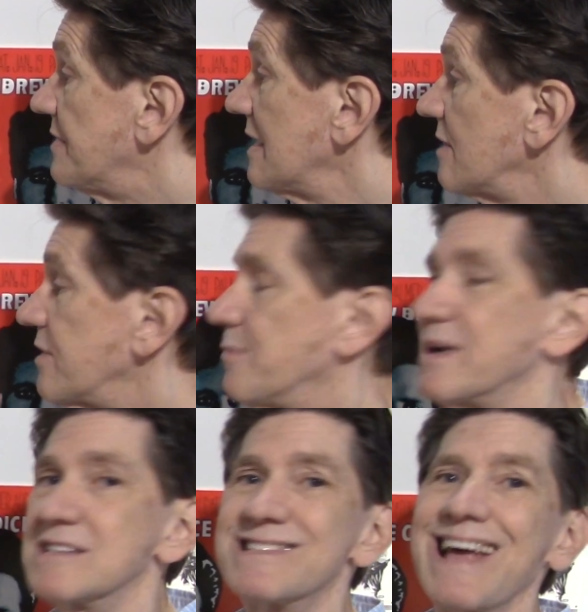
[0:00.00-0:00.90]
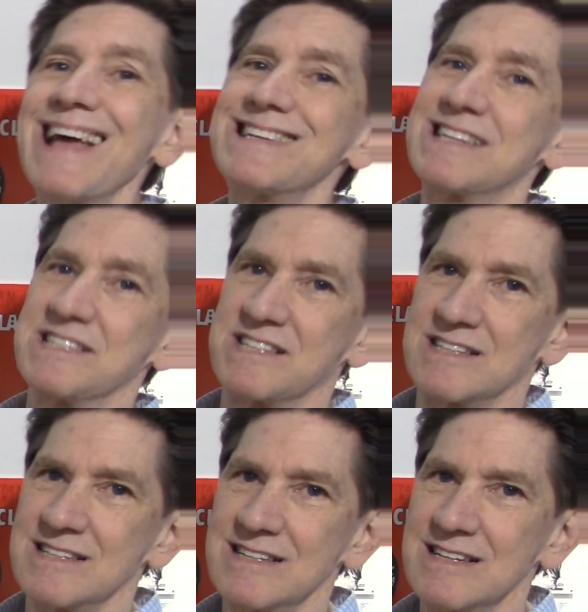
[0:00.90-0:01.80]
then I thought, but it's Texas.
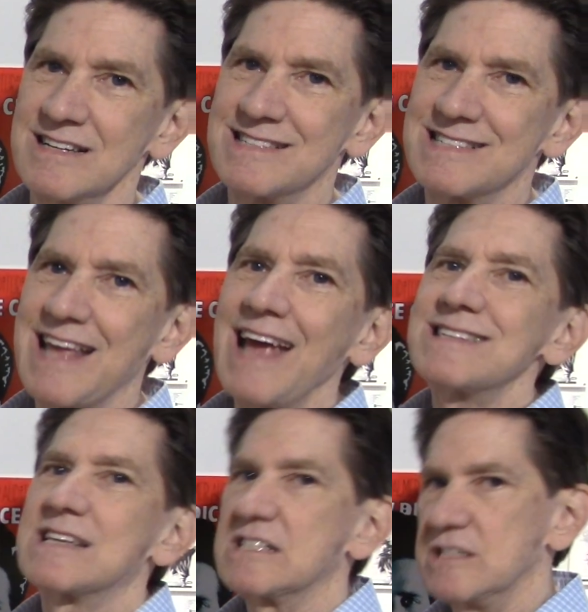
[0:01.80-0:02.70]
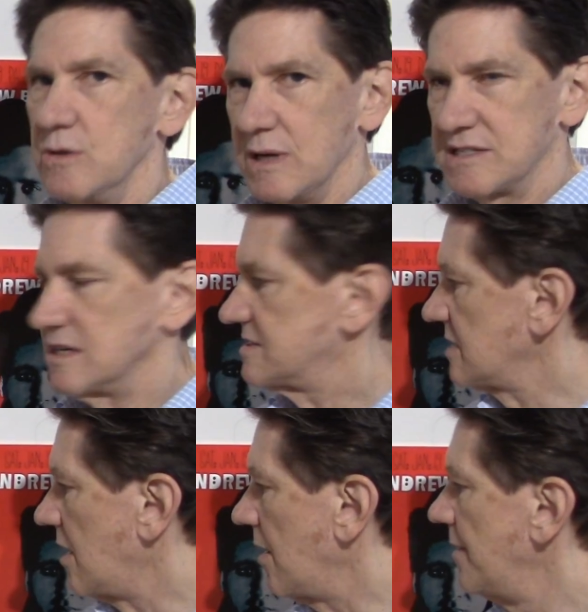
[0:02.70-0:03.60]
It's Texas-USSR.
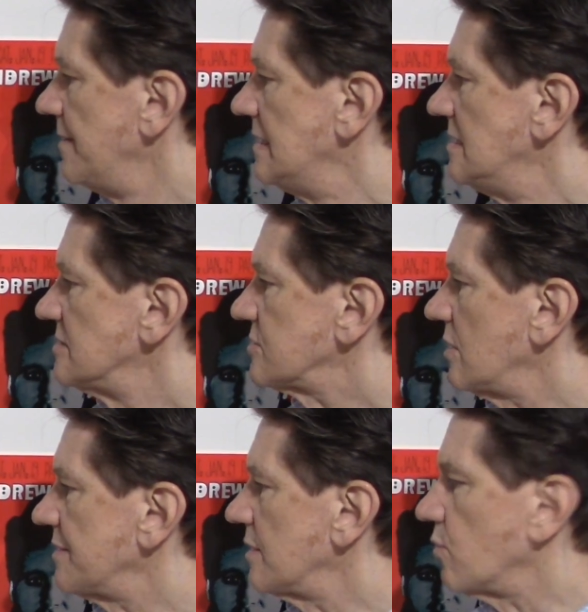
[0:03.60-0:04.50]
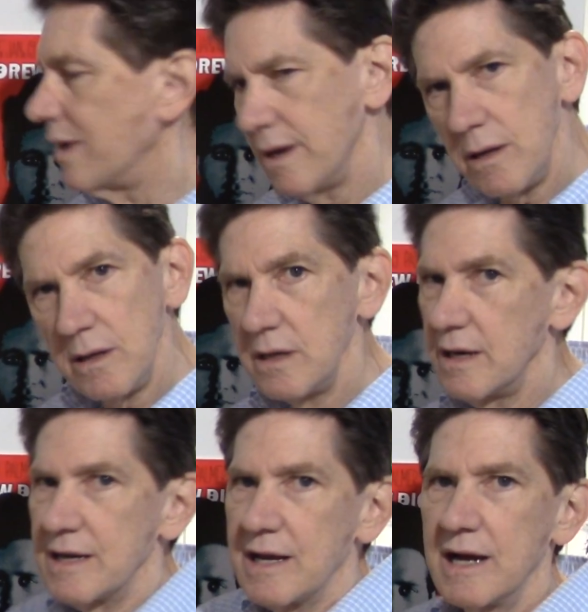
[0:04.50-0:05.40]
So I thought, well,
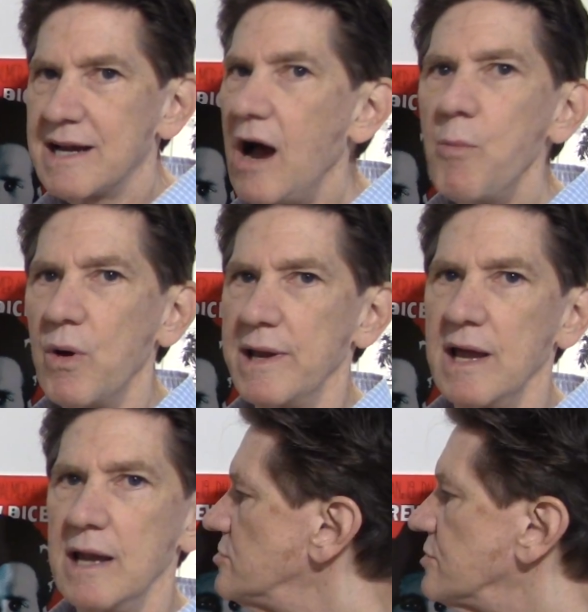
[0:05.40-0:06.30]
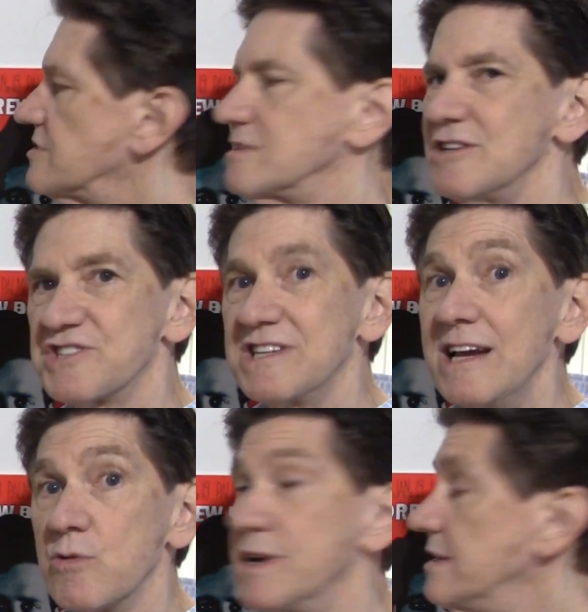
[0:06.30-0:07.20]
a cowboy hat. So there's a little
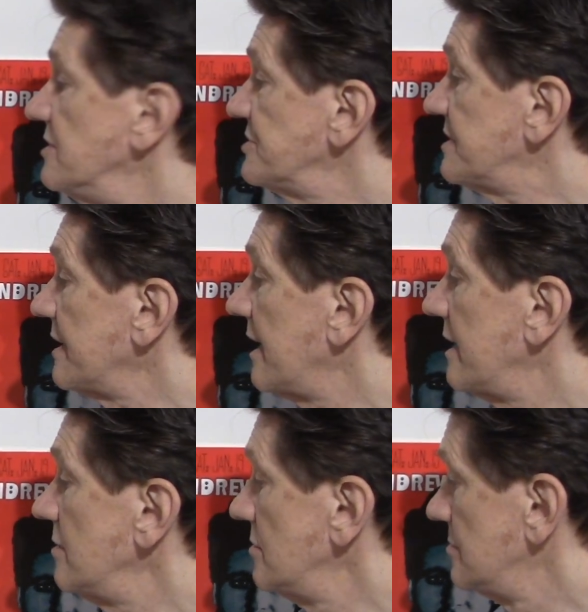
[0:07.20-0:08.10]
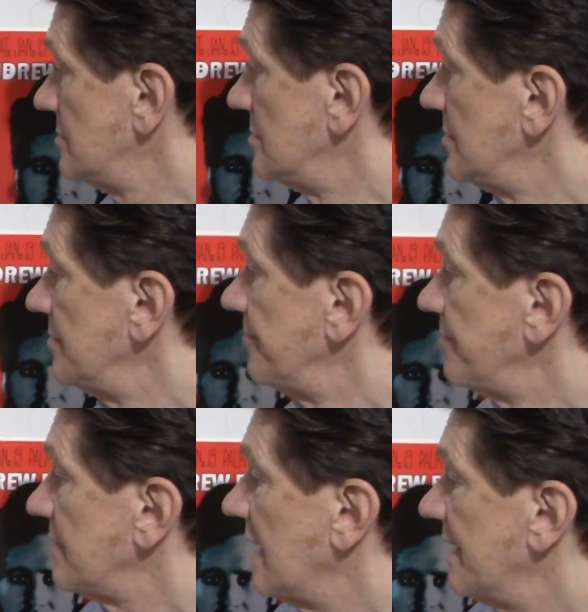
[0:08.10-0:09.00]
secret is that
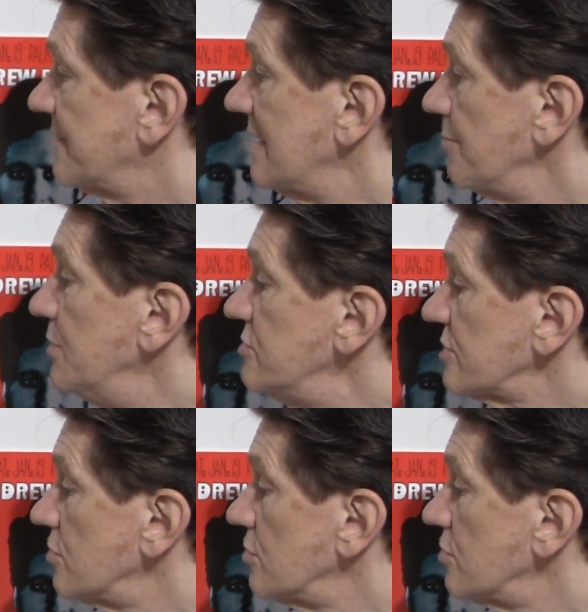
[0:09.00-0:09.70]
I've got musical